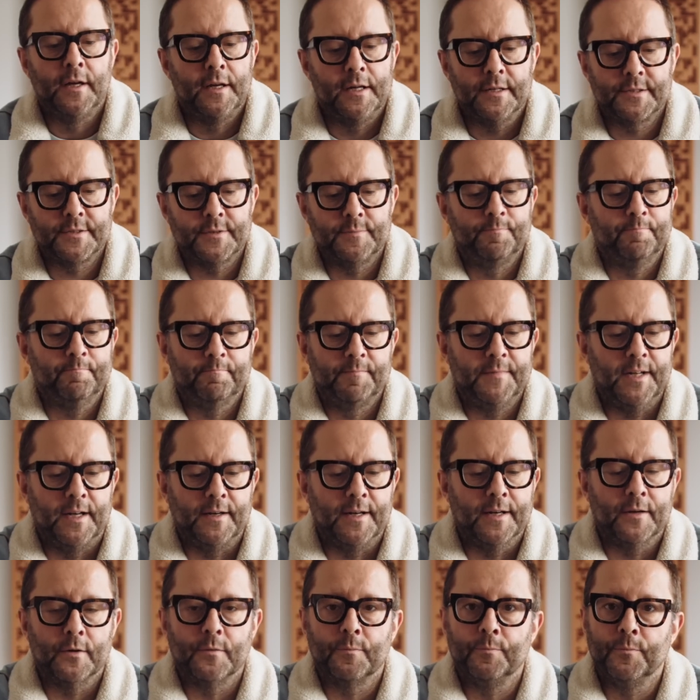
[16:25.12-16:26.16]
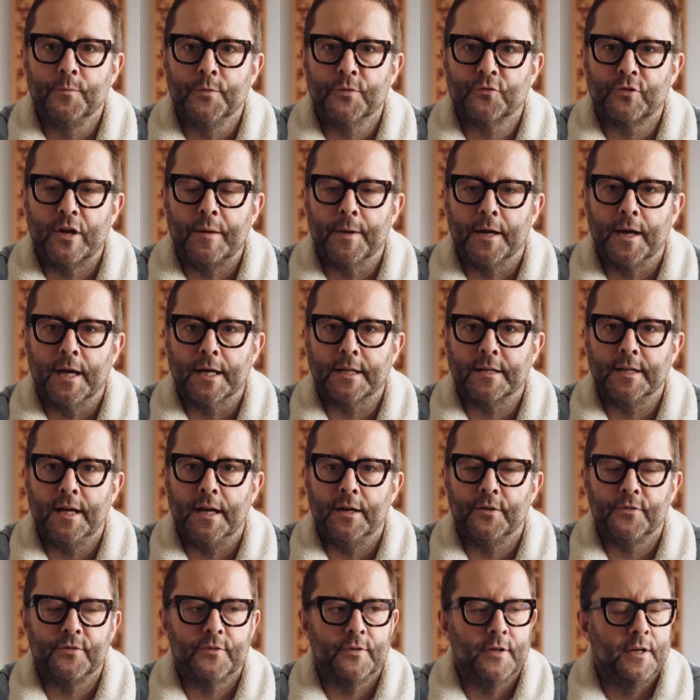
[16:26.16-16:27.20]
It's a little streamer like
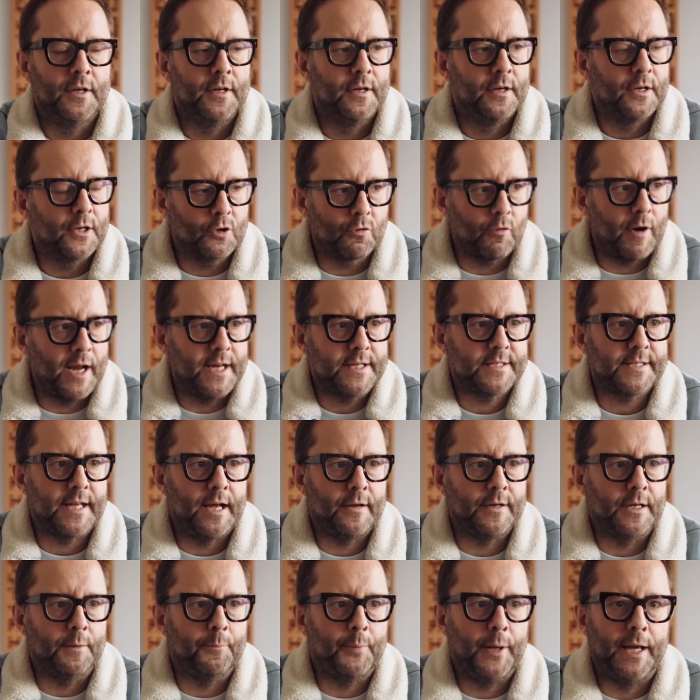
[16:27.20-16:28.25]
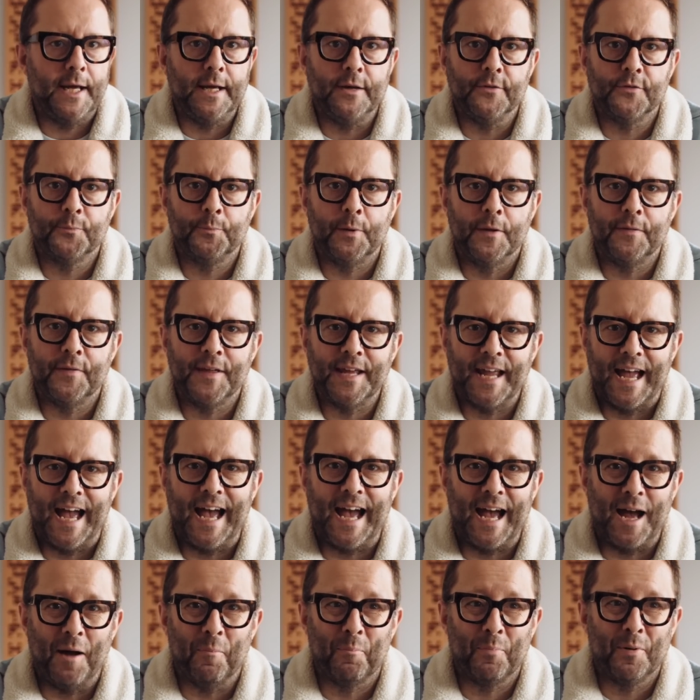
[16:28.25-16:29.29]
this. Great sounding piece, but the
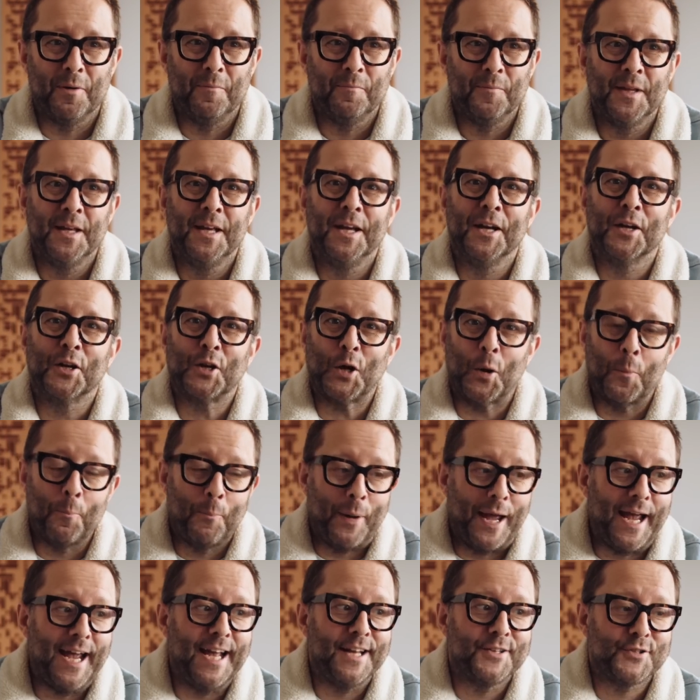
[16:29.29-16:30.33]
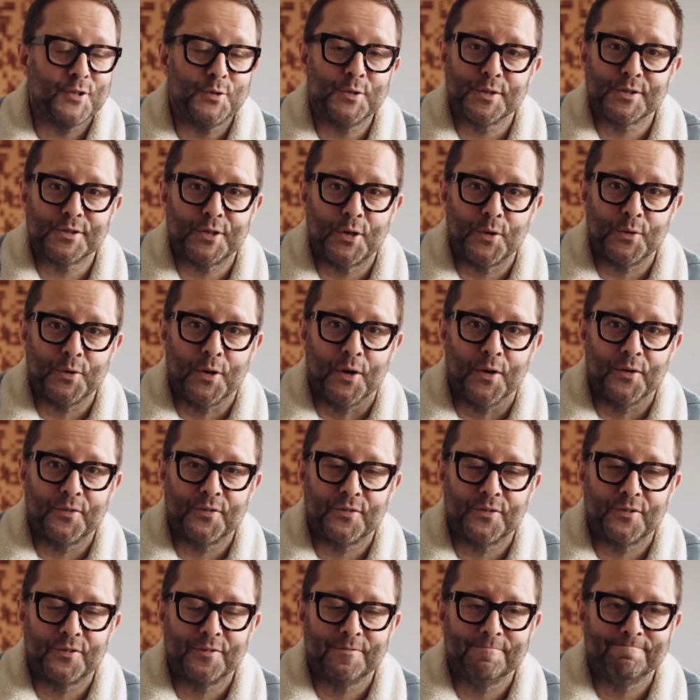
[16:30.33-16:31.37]
app, compared to the
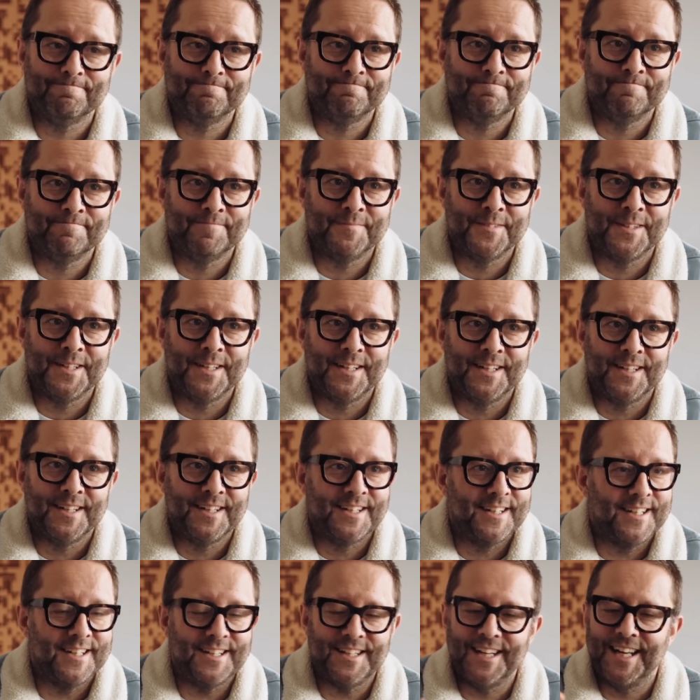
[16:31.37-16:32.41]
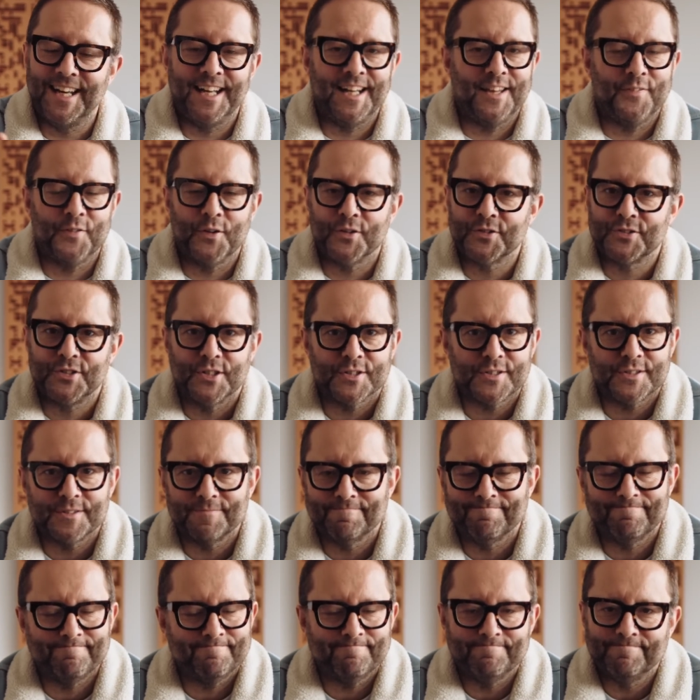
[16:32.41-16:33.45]
Sonos, there's just
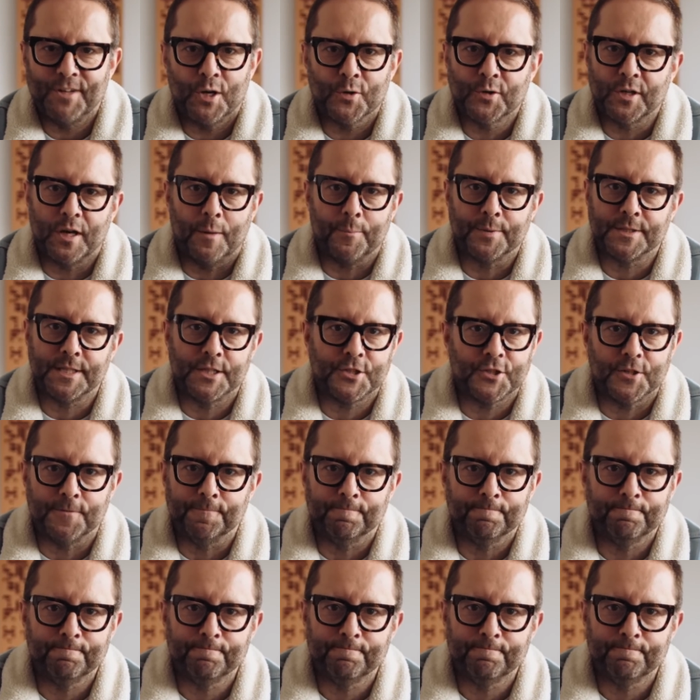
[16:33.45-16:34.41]
no competition.